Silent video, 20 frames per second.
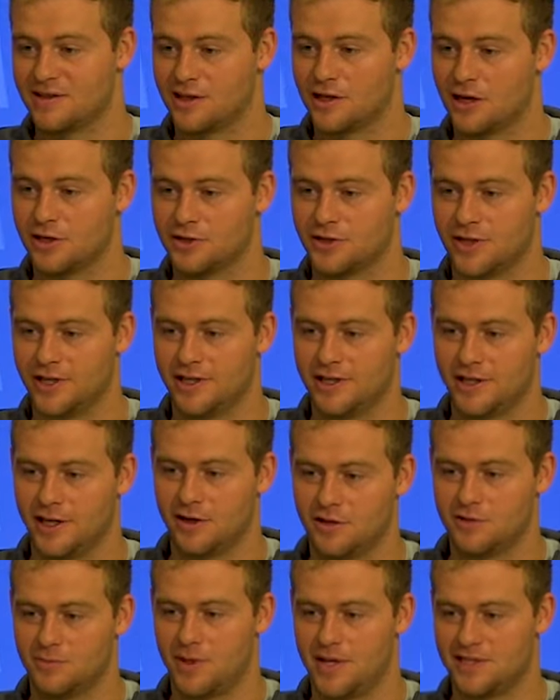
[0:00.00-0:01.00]
in the country. You
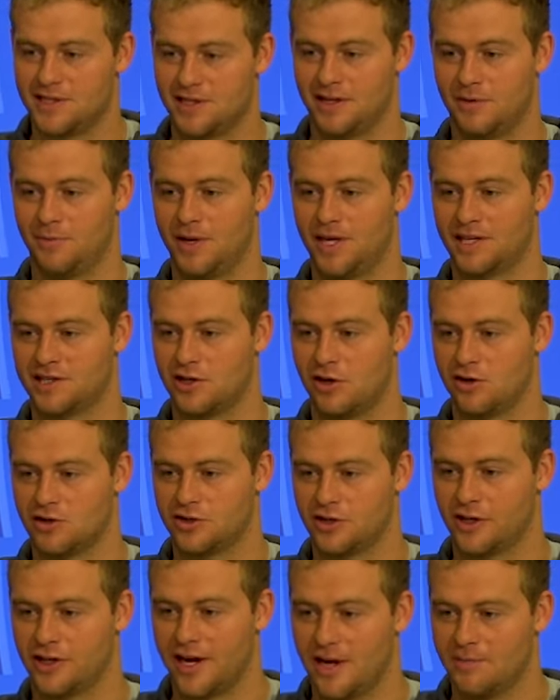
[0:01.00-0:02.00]
know, it's basically the biggest
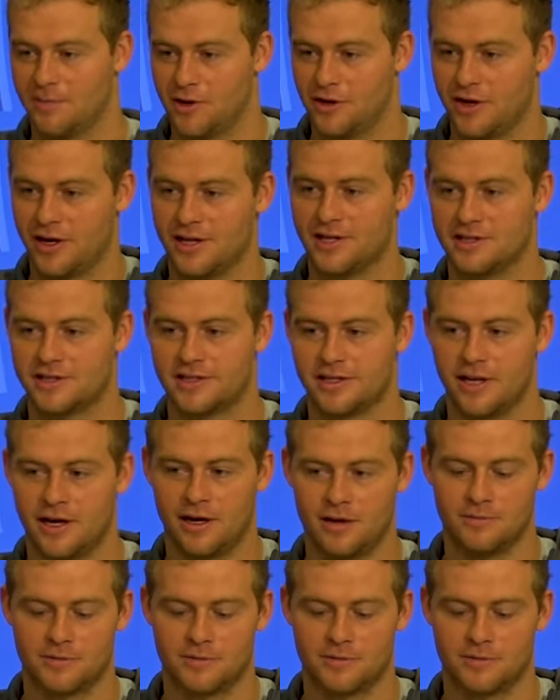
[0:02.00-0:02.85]
All-Star game there is.